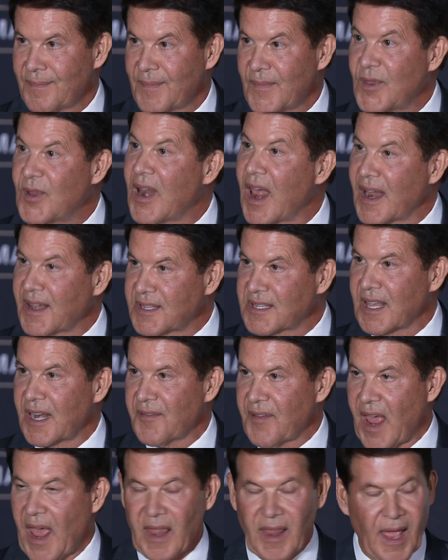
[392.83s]
the United set
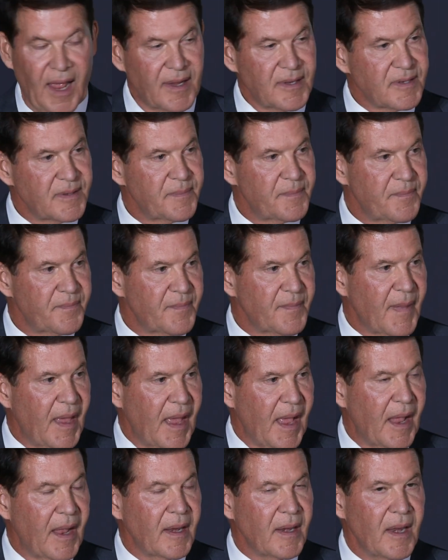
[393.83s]
of allies.
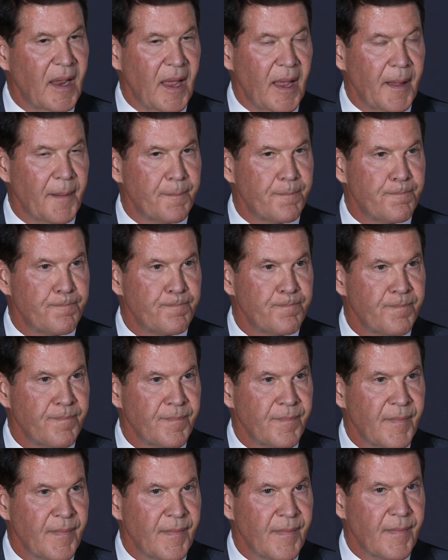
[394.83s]
And
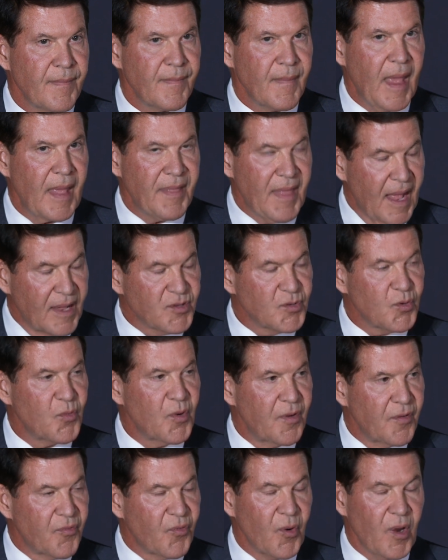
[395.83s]
that's what
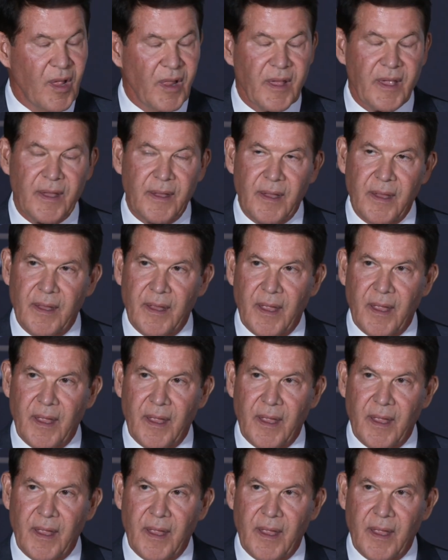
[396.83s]
we've really